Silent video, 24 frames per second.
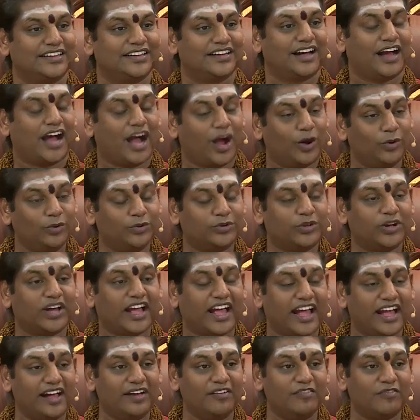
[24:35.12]
how to
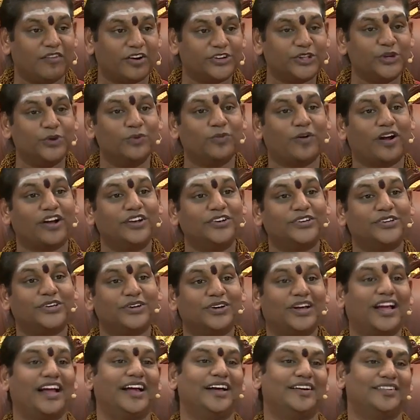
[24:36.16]
have what you want to
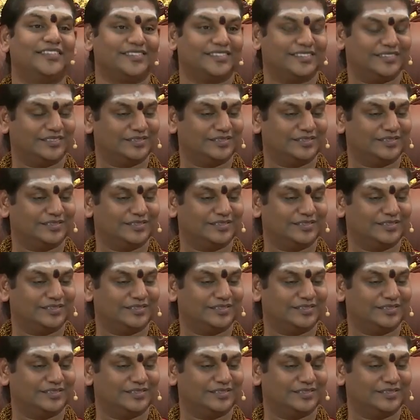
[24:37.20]
have.